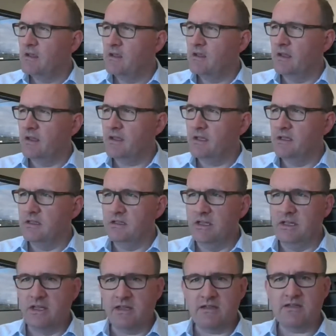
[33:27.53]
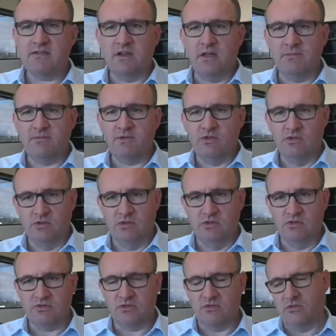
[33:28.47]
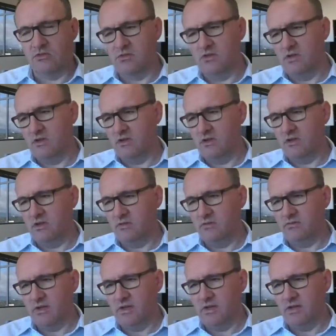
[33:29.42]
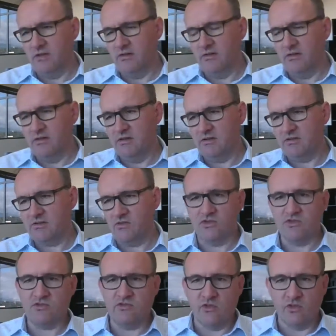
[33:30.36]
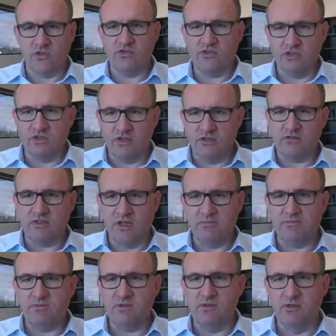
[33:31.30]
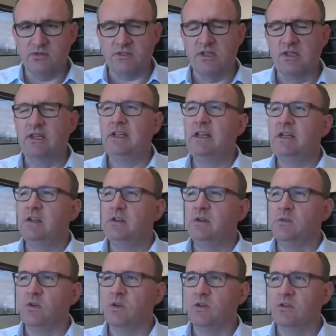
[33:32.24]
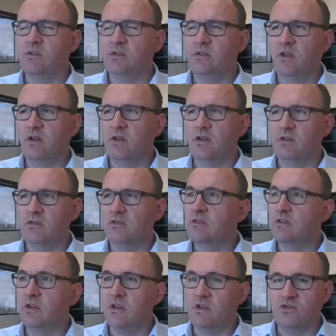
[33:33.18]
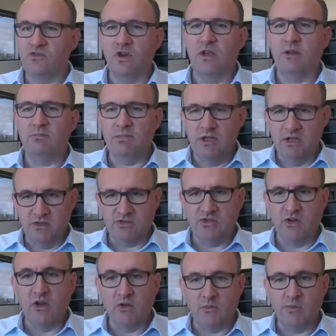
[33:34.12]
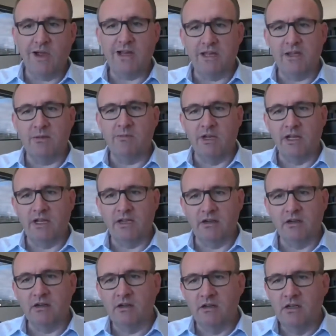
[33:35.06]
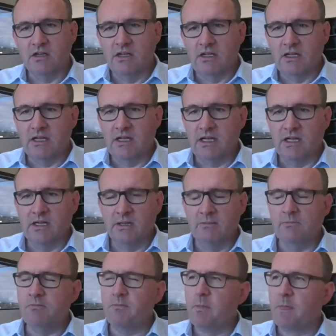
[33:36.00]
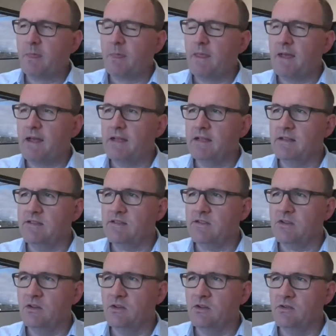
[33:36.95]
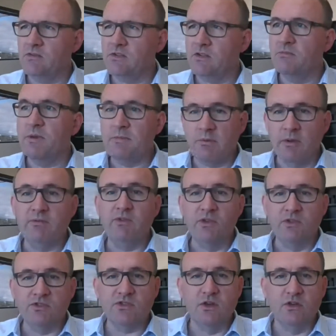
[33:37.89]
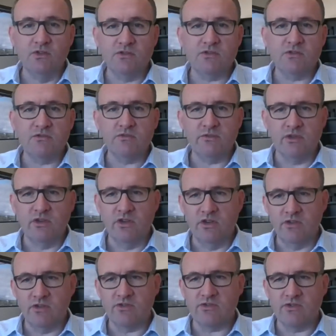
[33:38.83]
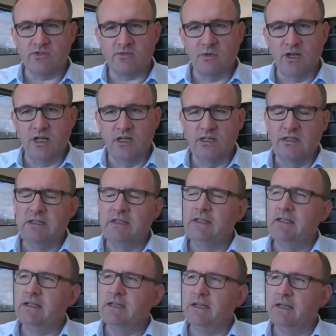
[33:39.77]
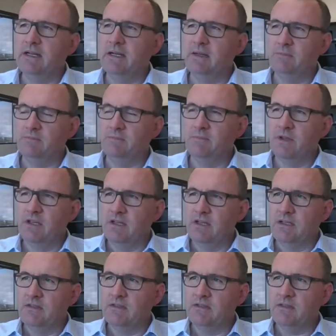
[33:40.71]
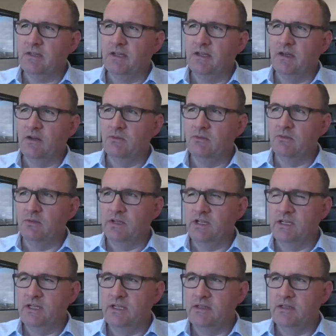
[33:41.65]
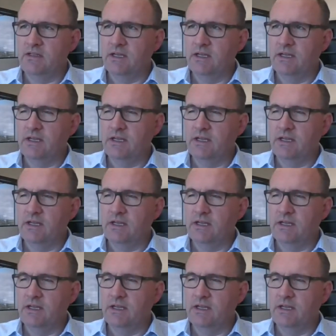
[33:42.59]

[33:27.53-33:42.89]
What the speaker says: like Linux type tools, or SourceForge type tools, where you could try and build your own WAN emulator, and so people have used those for years as well. They don't really.